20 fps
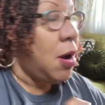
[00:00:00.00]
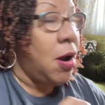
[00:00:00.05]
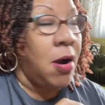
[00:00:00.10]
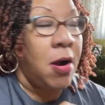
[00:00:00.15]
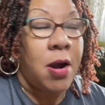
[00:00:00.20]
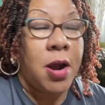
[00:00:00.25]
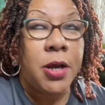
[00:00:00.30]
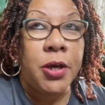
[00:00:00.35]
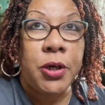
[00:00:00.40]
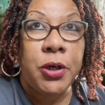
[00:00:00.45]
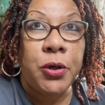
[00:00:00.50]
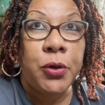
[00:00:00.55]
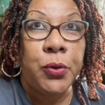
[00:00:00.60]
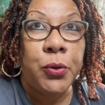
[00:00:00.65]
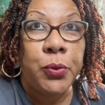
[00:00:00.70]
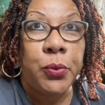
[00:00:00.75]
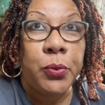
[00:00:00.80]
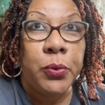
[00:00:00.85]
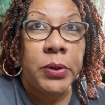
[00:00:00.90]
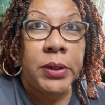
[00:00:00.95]

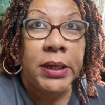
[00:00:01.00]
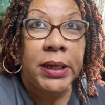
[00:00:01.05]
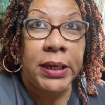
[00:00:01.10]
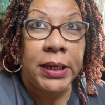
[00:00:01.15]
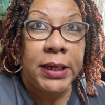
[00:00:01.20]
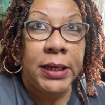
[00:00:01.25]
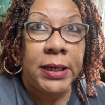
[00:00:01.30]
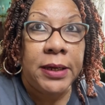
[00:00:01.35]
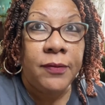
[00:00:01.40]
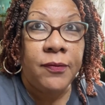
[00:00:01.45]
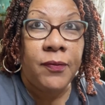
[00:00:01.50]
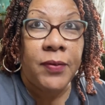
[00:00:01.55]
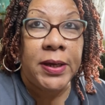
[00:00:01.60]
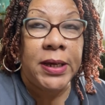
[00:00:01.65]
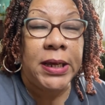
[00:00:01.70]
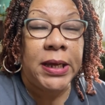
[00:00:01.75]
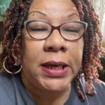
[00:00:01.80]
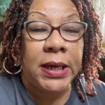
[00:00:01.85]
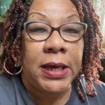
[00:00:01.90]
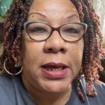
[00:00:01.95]

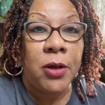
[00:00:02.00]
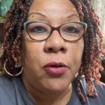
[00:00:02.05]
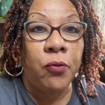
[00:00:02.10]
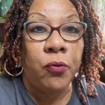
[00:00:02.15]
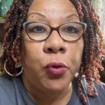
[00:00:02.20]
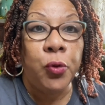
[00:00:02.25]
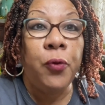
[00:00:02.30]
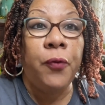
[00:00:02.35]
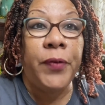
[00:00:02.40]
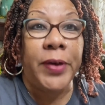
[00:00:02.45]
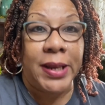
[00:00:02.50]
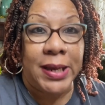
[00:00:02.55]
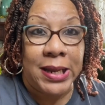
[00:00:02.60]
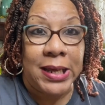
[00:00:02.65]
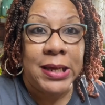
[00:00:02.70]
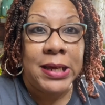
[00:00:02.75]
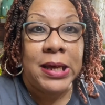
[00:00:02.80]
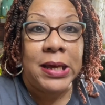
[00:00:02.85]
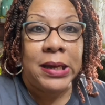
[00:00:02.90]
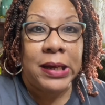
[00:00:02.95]
R-U-E-V-E-N, Reuven
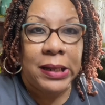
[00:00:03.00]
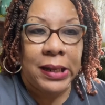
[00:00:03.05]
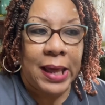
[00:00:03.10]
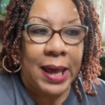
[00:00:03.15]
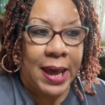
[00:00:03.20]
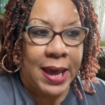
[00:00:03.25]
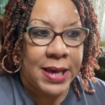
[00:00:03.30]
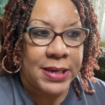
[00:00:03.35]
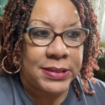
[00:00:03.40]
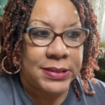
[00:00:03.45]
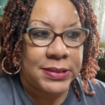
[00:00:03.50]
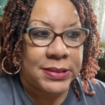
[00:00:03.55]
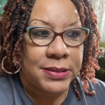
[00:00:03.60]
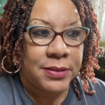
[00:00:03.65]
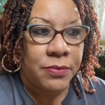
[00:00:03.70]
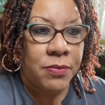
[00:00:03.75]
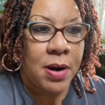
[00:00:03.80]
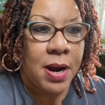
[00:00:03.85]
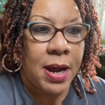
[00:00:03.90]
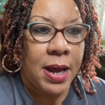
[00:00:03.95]
glass,
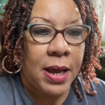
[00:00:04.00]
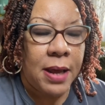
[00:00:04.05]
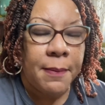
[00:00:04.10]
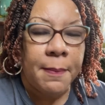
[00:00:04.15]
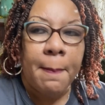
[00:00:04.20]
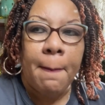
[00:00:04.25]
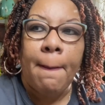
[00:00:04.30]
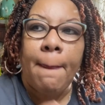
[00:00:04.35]
right?